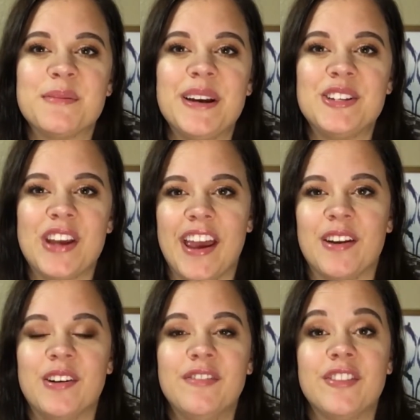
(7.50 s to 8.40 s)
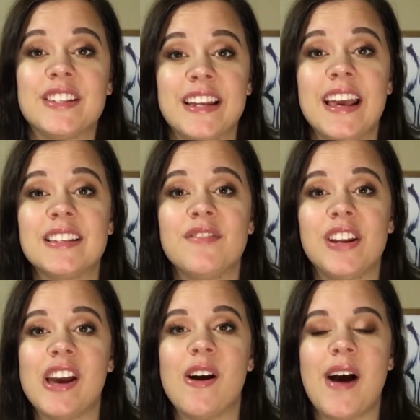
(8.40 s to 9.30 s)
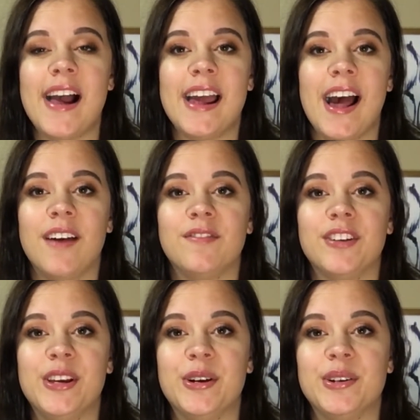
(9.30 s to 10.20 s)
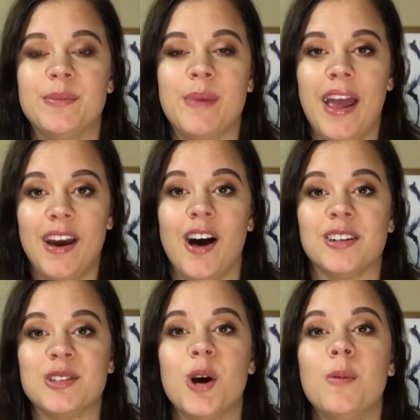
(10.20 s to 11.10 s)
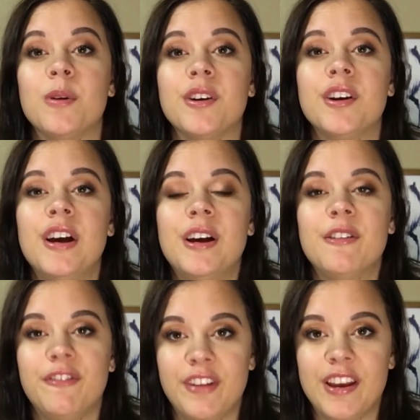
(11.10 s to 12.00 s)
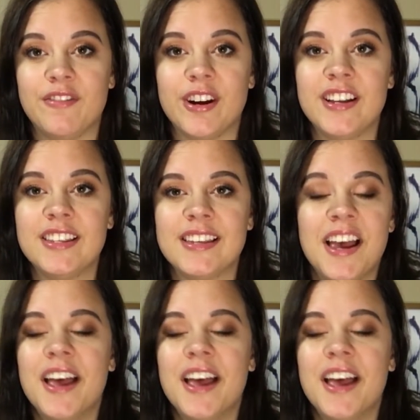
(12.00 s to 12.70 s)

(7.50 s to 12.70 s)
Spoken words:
my channel. For today's video, I have for you my October favorites.